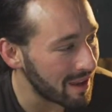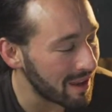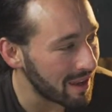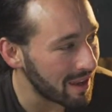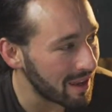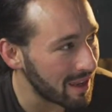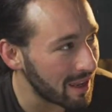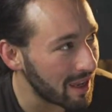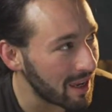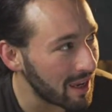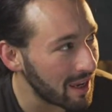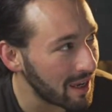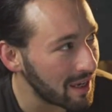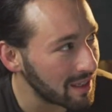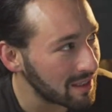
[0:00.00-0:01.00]

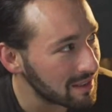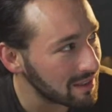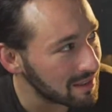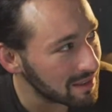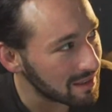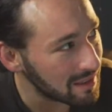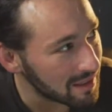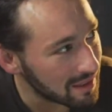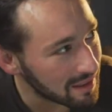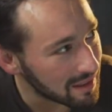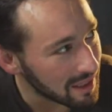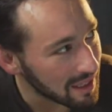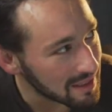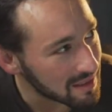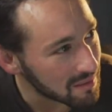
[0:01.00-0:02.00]
And
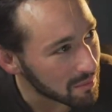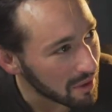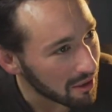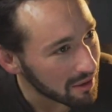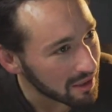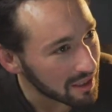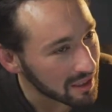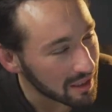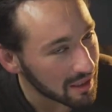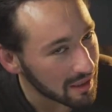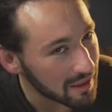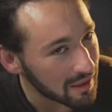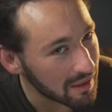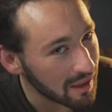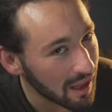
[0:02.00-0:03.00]
that's about it.
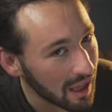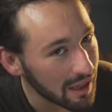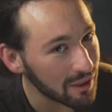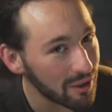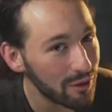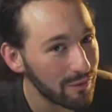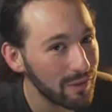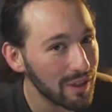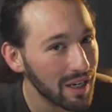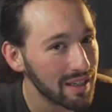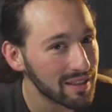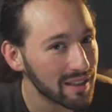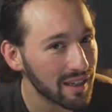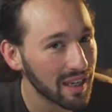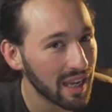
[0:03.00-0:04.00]
I don't know if you guys
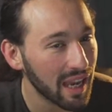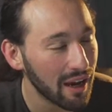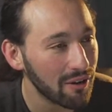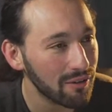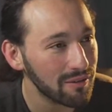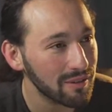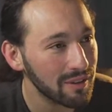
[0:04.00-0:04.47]
could count.